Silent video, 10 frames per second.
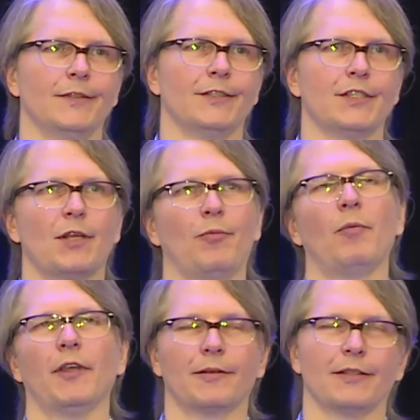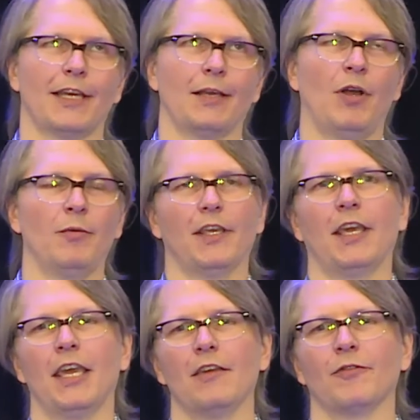just a public
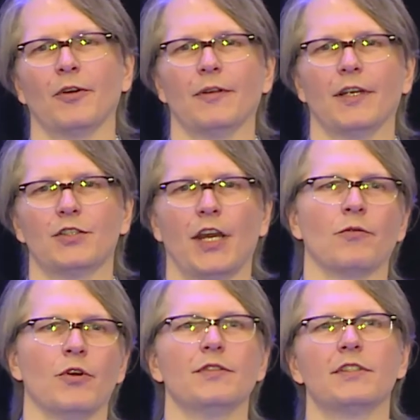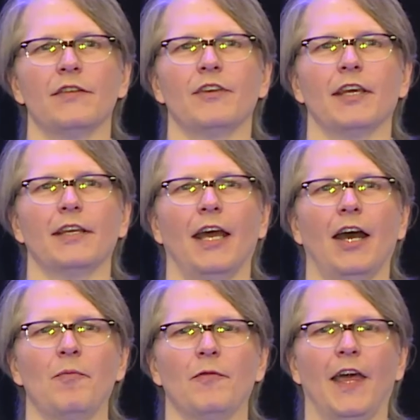key for a shared root certificate
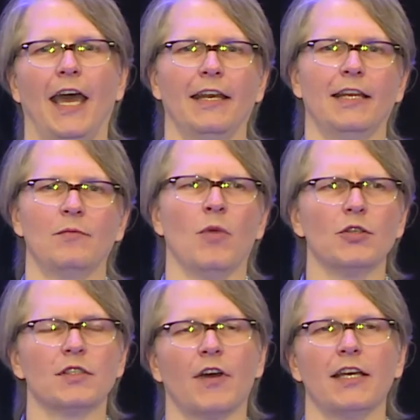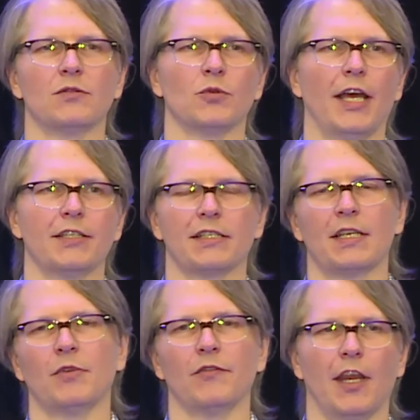that in most devices will actually
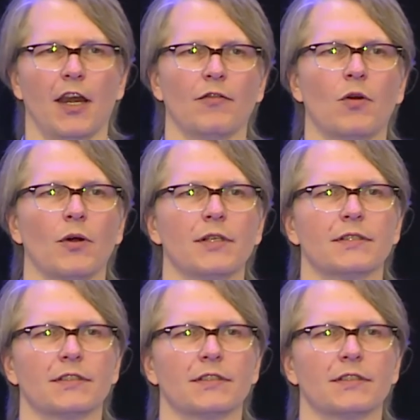accept over the air, of course,